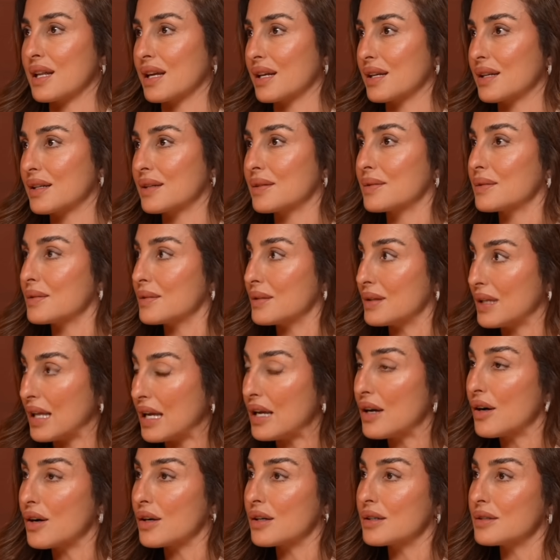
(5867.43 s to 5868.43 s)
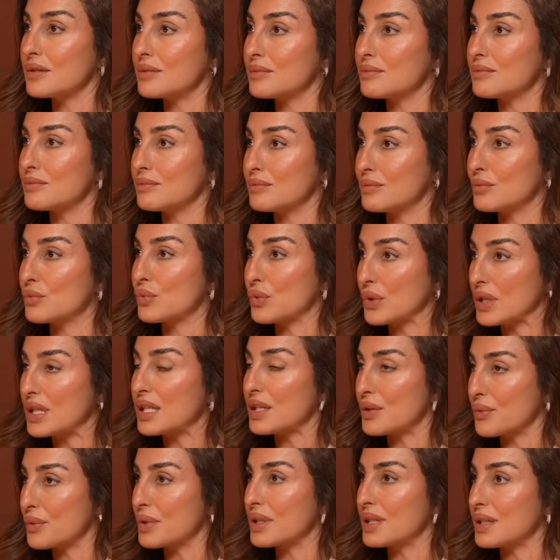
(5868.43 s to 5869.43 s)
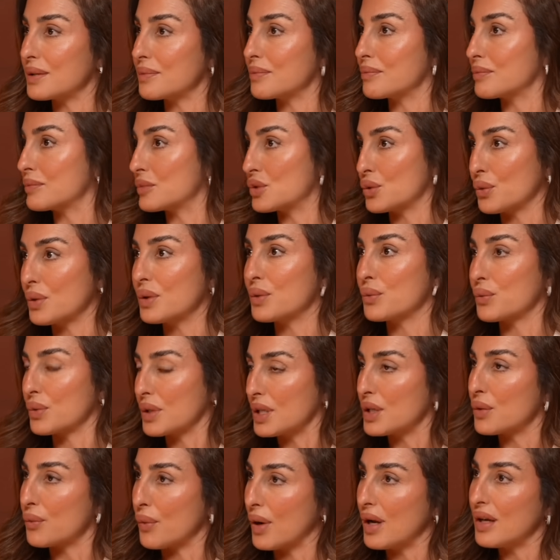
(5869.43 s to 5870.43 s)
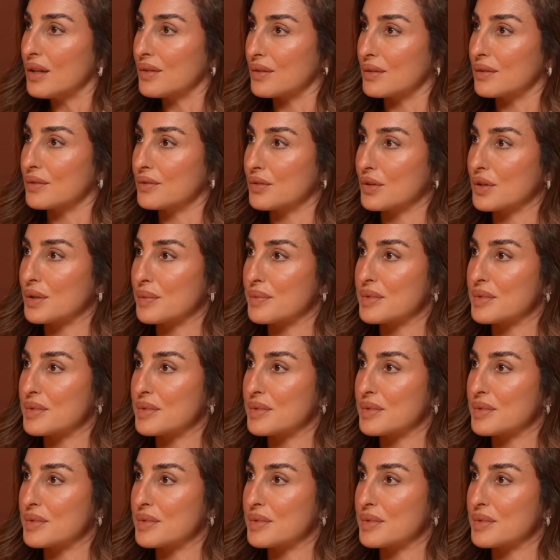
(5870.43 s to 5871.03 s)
Like they are really doing really well for